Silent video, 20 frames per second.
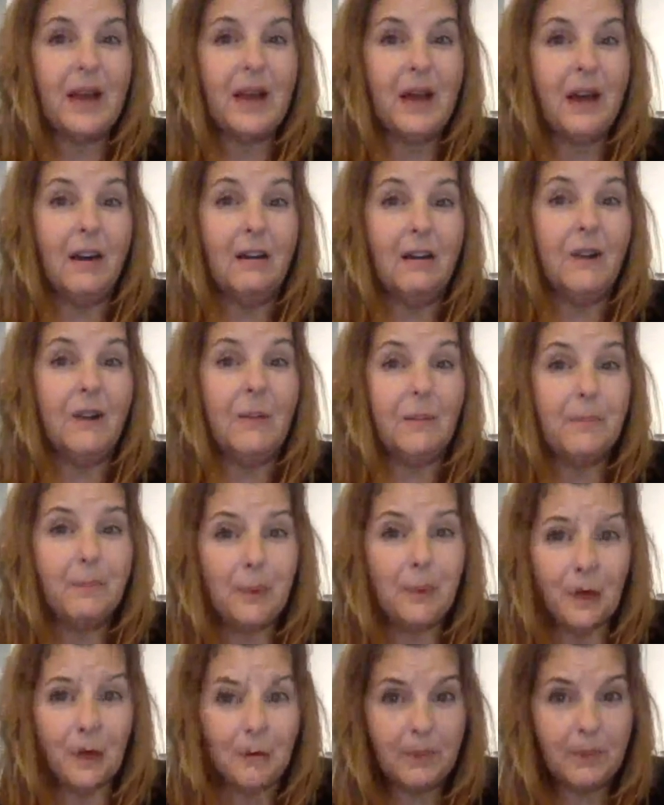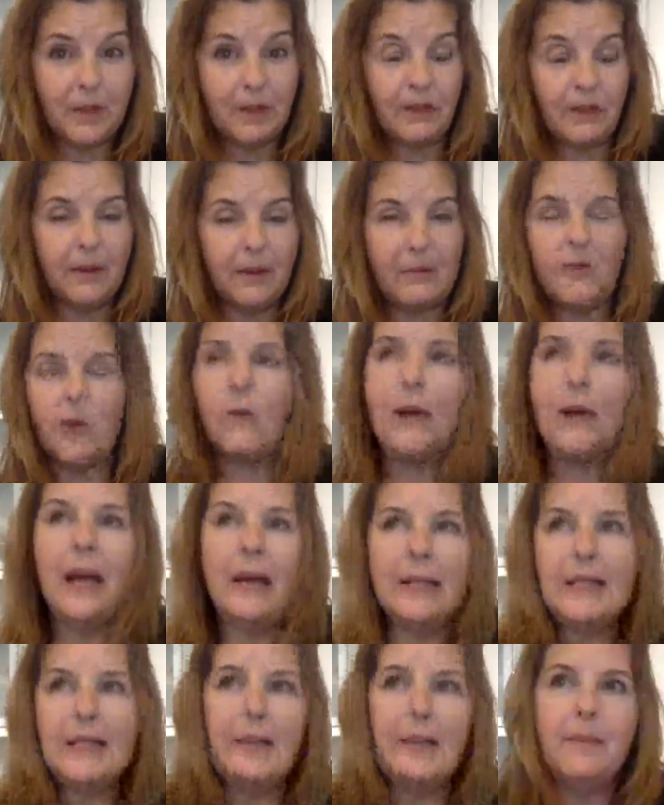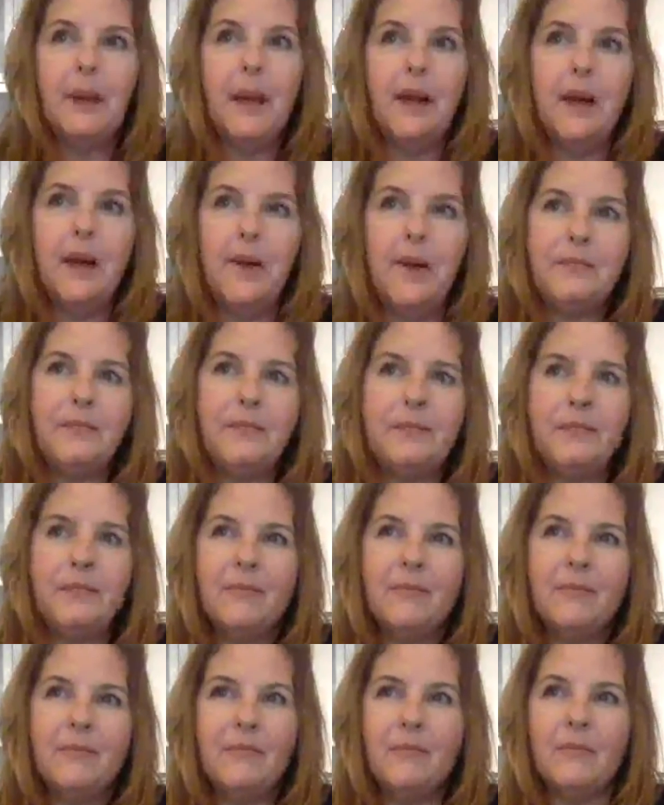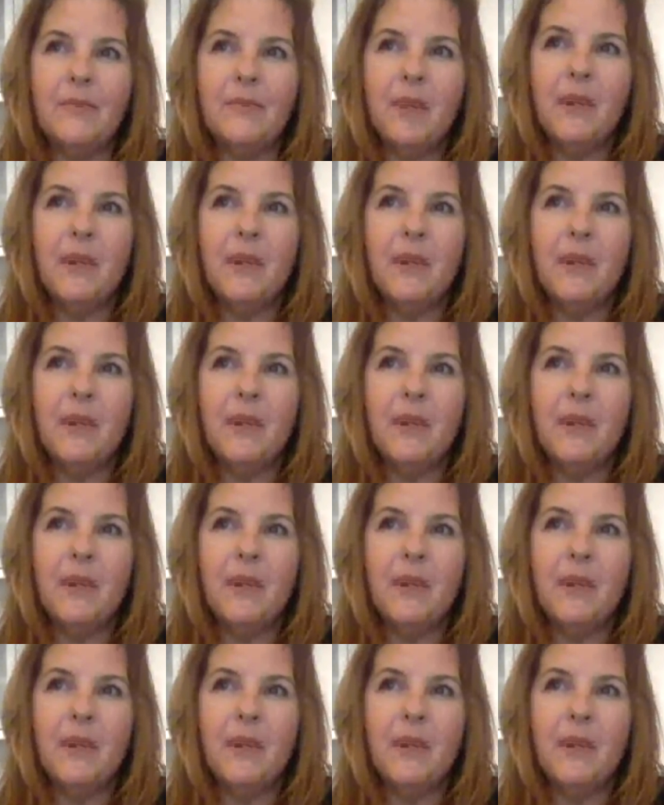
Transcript: of bourbon. No, not a tape. Um, hmm.